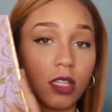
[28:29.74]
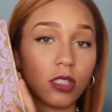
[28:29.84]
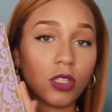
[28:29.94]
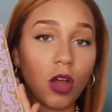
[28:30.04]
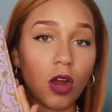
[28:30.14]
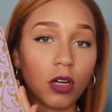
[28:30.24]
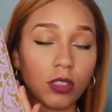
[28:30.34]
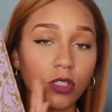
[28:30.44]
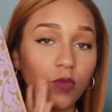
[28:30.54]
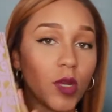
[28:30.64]
the
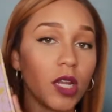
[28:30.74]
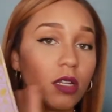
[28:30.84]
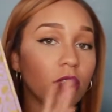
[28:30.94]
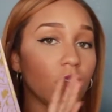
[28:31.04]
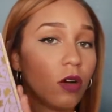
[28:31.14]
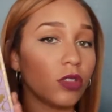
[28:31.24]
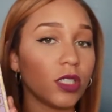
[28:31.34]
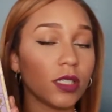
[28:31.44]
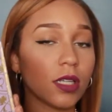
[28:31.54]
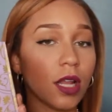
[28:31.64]
Tarte Sweet
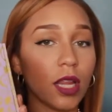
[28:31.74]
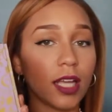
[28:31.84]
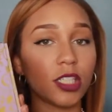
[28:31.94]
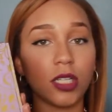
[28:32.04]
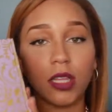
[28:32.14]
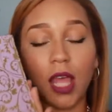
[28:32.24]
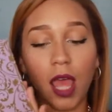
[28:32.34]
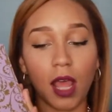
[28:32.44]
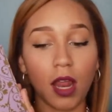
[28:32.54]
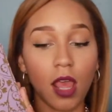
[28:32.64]
Indulgence collection
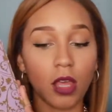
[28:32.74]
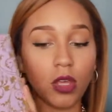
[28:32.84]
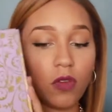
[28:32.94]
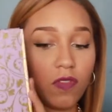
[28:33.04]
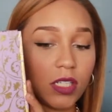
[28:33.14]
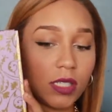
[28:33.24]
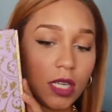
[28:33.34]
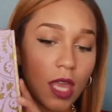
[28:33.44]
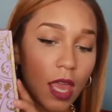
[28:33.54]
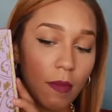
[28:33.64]
that
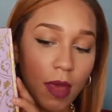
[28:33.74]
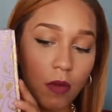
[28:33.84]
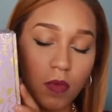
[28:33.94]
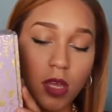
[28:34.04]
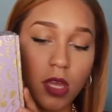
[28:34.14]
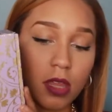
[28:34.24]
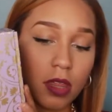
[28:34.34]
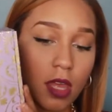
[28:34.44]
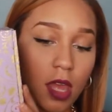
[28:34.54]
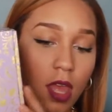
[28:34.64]
QVC came out with.